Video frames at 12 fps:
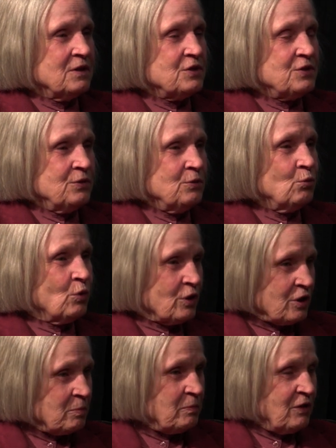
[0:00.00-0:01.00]
to
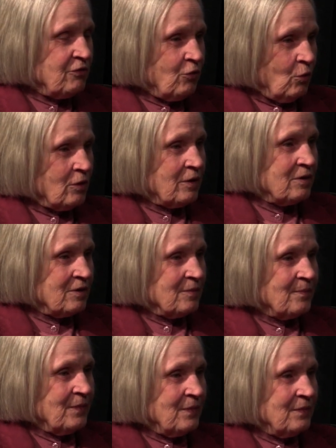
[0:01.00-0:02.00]
work before,
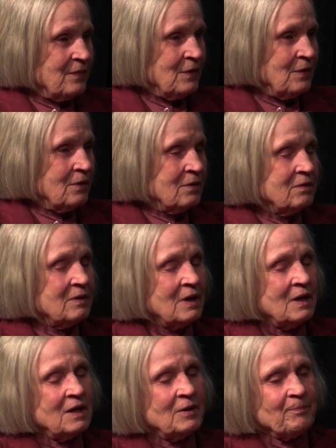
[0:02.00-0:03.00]
you
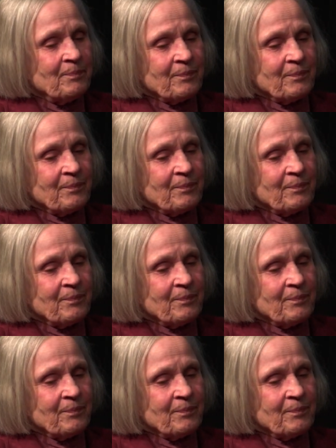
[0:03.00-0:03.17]
know.